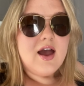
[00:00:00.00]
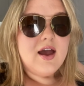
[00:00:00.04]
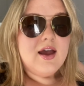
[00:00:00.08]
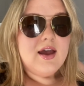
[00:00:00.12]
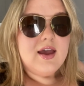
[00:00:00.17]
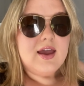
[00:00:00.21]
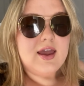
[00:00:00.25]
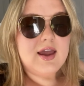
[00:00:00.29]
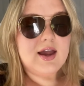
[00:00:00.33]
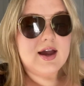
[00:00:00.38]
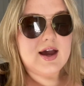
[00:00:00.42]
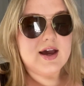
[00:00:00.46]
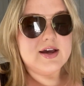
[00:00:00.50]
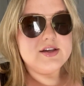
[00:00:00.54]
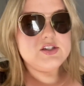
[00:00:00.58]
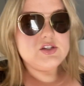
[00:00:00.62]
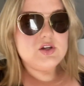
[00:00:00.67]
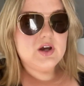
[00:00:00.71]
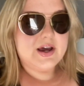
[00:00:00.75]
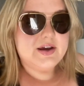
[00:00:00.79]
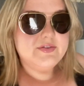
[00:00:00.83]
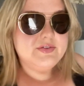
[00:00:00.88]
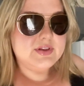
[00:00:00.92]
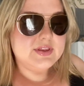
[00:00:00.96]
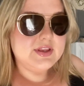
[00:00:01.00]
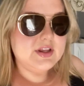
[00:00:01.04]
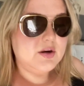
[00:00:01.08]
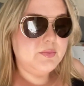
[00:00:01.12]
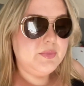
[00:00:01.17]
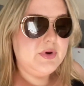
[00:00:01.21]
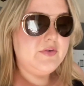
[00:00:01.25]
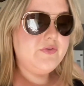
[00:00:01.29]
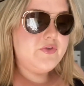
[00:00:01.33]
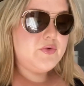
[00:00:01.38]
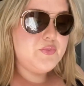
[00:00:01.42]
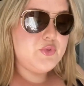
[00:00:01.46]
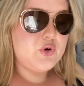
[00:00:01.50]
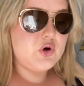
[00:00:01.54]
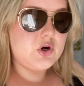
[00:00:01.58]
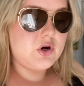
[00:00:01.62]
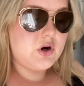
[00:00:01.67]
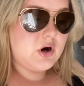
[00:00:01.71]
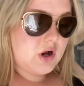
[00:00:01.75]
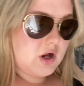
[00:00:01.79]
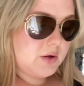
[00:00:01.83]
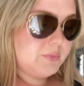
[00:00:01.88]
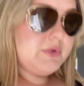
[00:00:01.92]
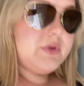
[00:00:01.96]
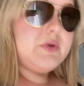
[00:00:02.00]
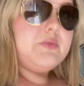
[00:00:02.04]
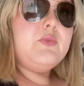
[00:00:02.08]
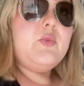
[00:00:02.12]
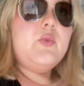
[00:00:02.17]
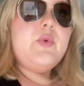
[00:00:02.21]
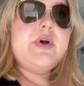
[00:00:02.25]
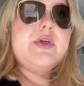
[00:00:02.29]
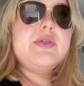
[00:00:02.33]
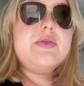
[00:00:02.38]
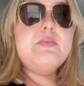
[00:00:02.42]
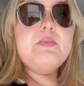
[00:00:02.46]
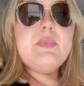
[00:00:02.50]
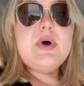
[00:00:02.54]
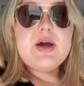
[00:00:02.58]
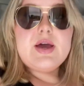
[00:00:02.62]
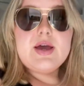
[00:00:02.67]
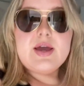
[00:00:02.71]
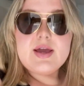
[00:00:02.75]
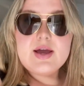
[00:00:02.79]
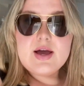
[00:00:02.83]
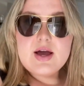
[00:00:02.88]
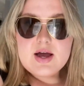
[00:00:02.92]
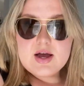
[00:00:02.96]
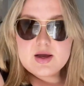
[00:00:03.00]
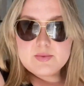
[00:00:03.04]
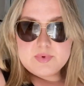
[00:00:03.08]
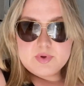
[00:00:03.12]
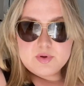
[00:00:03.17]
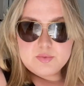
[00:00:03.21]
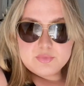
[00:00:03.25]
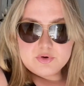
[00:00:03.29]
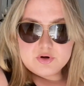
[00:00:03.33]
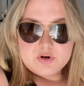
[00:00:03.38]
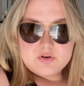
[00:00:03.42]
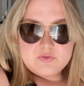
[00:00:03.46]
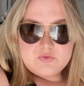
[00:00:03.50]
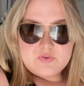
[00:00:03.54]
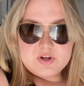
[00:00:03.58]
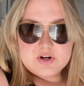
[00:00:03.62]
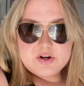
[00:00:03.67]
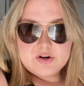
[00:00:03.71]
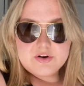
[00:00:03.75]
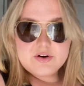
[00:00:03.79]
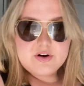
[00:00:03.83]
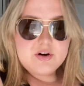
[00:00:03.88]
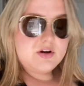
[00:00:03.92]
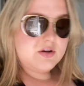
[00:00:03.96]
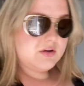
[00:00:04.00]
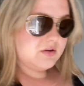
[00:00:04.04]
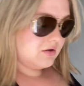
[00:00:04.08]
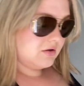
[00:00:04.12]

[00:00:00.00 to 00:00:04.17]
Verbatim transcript: Hey guys, so I have a little bit of a problem with my hummingbird feeder.